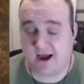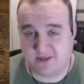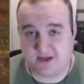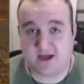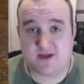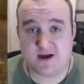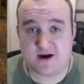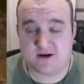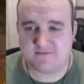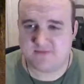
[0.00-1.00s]
And there they
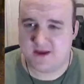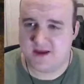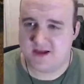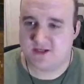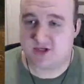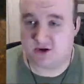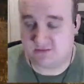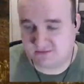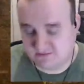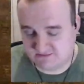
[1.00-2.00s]
are. So,
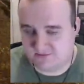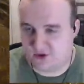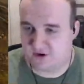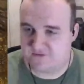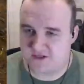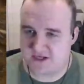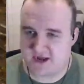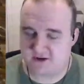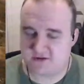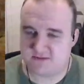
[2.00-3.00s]
pull off the
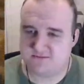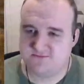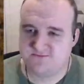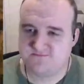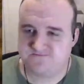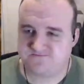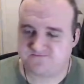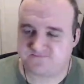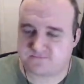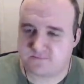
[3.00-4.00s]
scout,
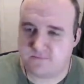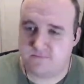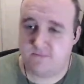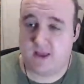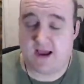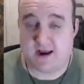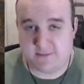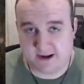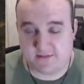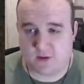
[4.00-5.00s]
and I
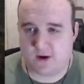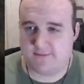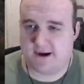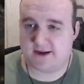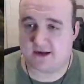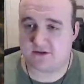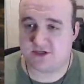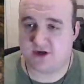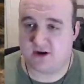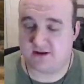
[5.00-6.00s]
make my way back down to
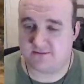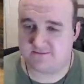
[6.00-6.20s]
Charlie.